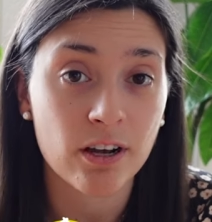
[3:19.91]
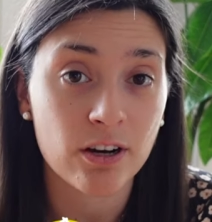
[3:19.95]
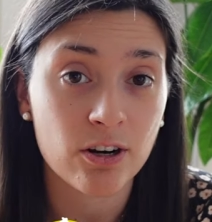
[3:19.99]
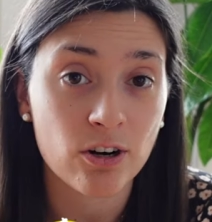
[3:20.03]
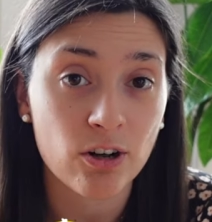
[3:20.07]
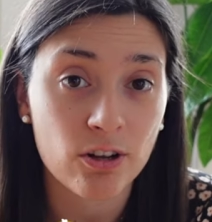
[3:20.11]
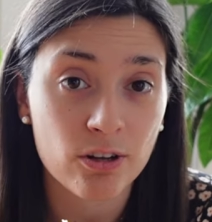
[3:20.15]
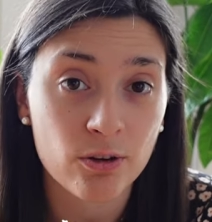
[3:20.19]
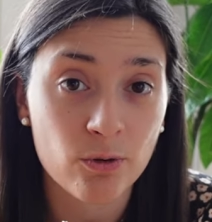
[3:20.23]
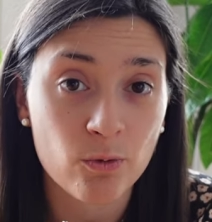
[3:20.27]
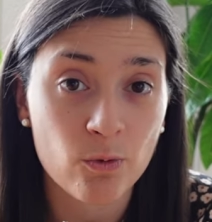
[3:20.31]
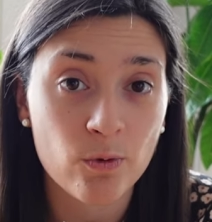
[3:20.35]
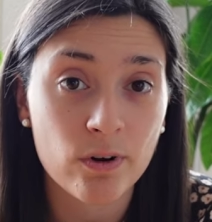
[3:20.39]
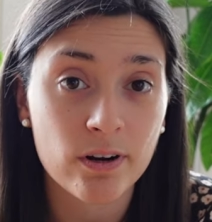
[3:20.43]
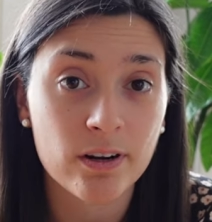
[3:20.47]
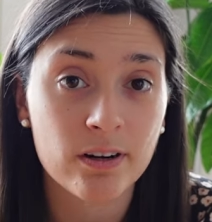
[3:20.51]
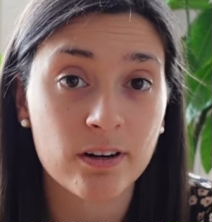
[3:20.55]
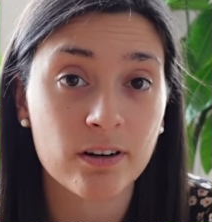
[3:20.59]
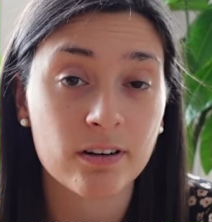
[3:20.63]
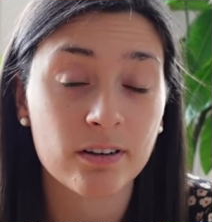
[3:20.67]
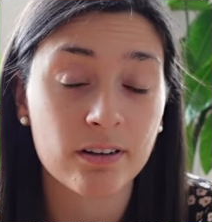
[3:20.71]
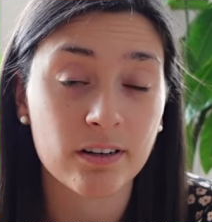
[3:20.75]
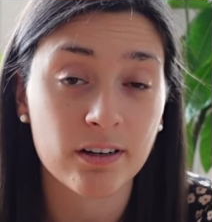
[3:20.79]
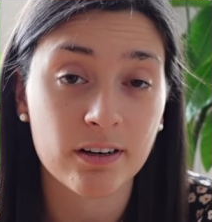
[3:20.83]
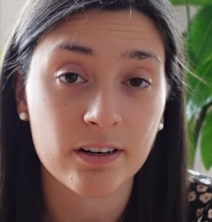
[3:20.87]
another
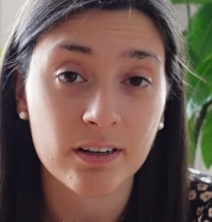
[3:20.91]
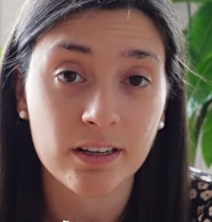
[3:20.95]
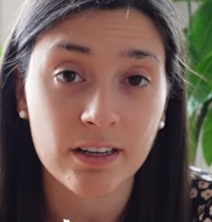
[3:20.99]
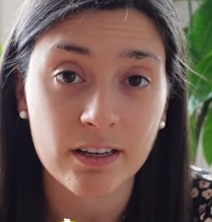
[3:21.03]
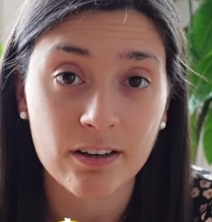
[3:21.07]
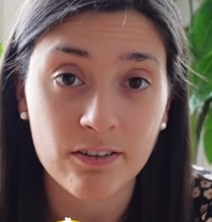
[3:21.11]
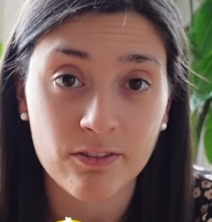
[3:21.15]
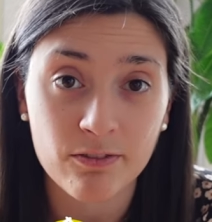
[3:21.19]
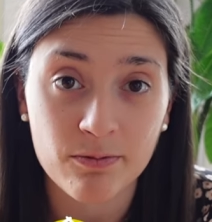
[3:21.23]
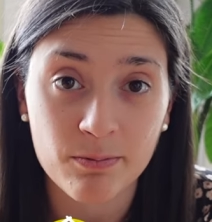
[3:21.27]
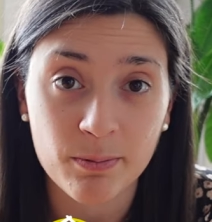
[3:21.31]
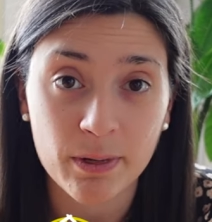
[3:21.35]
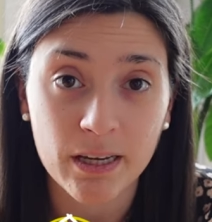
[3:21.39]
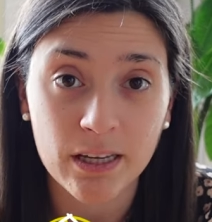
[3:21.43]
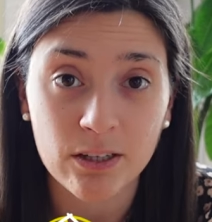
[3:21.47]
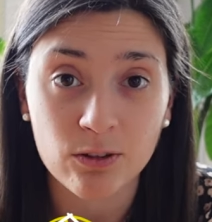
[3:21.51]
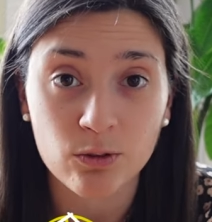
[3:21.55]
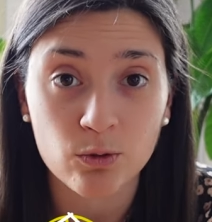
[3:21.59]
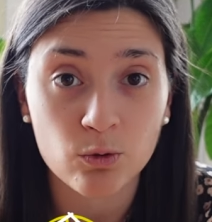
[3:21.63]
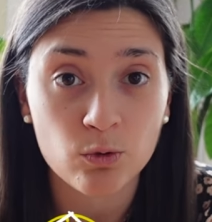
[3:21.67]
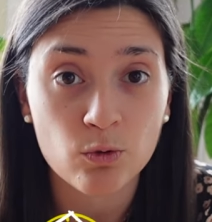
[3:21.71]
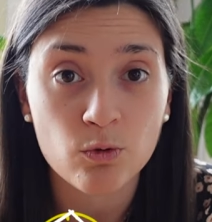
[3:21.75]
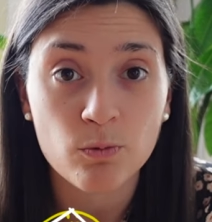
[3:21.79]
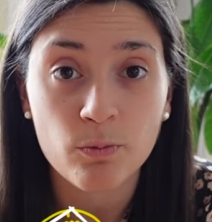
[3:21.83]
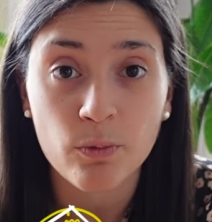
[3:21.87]
one that gave
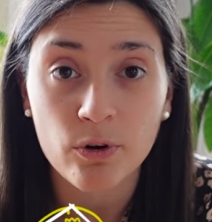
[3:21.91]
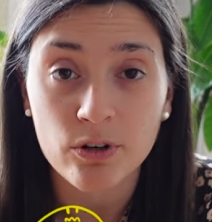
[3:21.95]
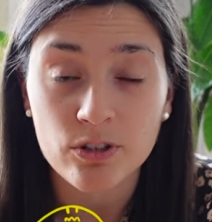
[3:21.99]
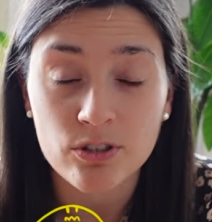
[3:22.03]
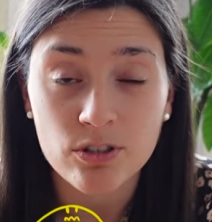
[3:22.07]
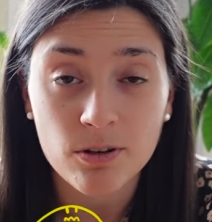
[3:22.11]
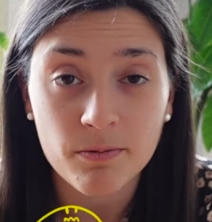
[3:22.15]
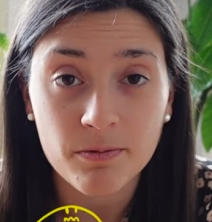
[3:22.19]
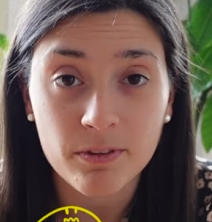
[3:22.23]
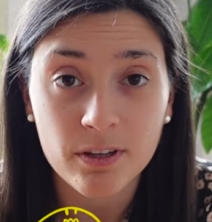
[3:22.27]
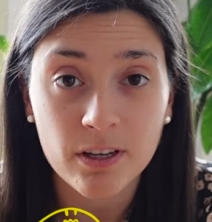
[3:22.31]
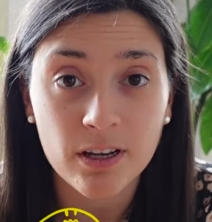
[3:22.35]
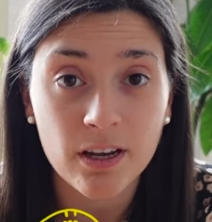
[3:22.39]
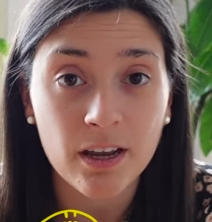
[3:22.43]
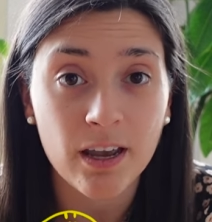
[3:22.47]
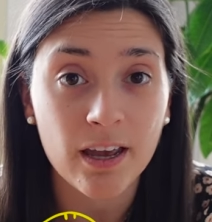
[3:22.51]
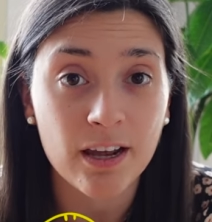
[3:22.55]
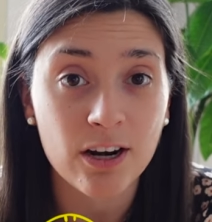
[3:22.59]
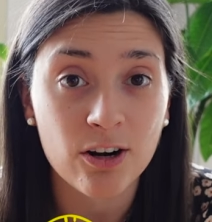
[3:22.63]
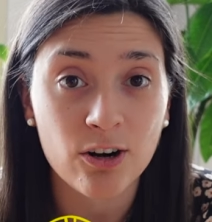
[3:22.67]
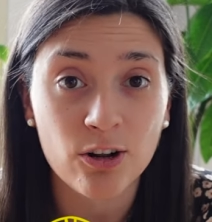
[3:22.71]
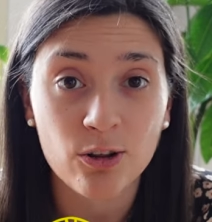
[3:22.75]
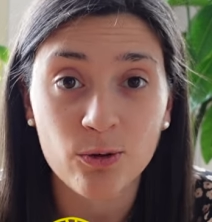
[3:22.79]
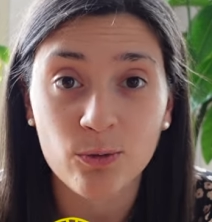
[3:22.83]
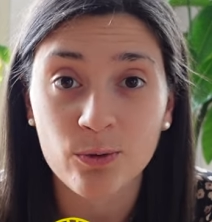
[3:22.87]
me 2 point something,
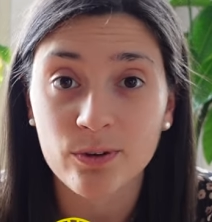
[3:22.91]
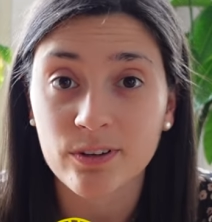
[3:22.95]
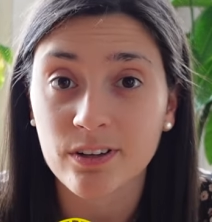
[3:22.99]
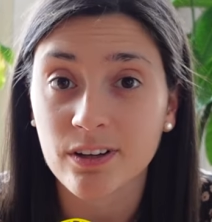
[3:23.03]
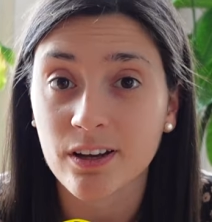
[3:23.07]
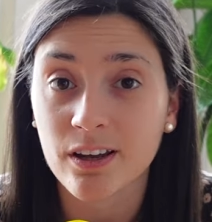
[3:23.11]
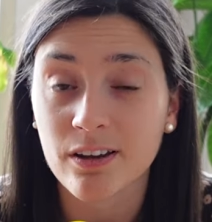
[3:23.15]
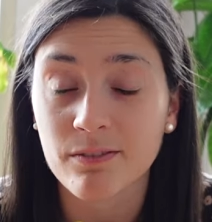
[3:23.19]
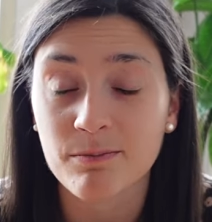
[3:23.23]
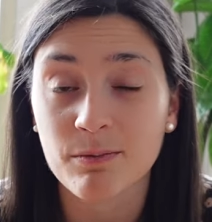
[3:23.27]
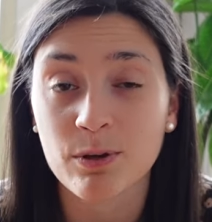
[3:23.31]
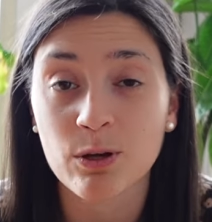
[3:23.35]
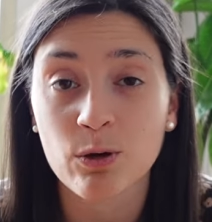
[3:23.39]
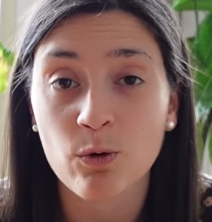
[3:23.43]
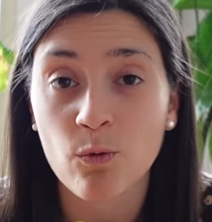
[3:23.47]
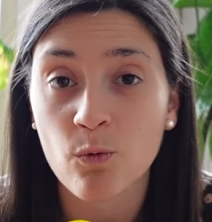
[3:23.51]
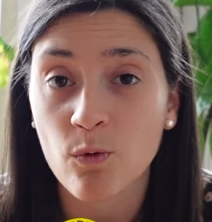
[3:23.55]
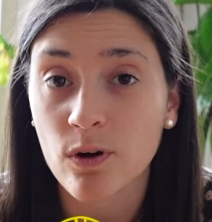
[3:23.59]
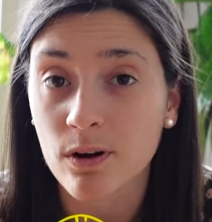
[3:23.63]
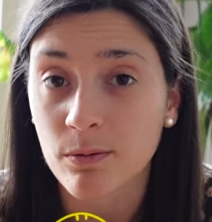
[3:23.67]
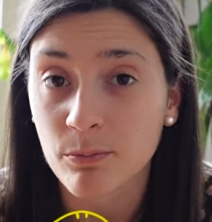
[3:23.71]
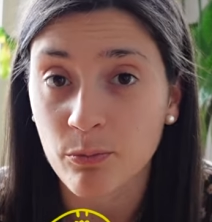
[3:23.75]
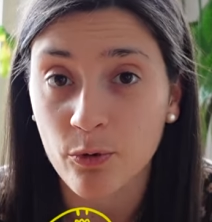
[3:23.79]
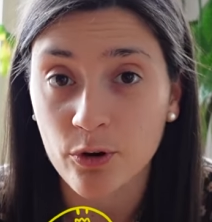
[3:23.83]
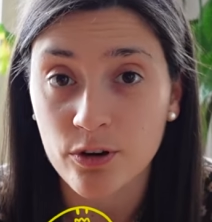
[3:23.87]
and another one that gave me
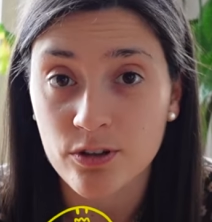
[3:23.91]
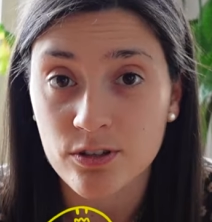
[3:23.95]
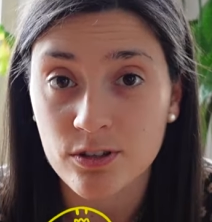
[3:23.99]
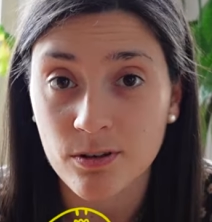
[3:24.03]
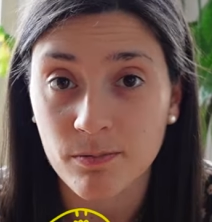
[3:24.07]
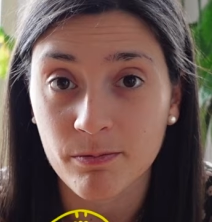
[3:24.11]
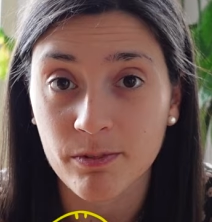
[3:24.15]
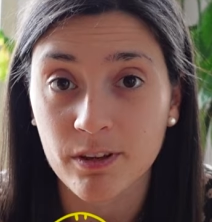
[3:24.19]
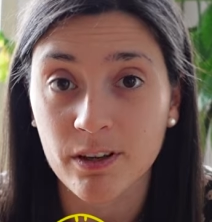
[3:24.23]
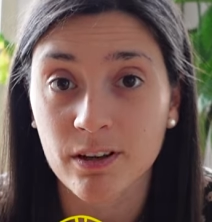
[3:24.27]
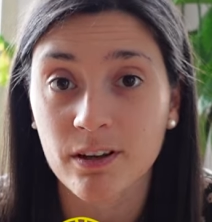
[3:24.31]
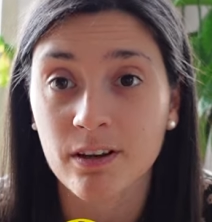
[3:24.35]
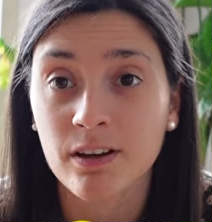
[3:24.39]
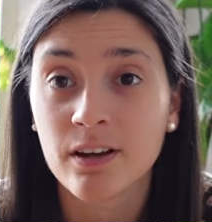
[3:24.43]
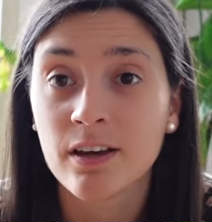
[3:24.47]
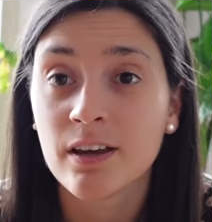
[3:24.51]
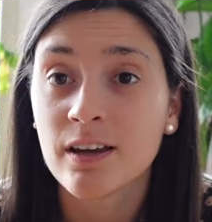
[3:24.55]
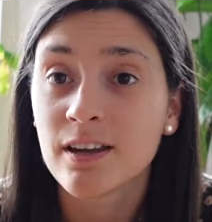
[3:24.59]
1 point something.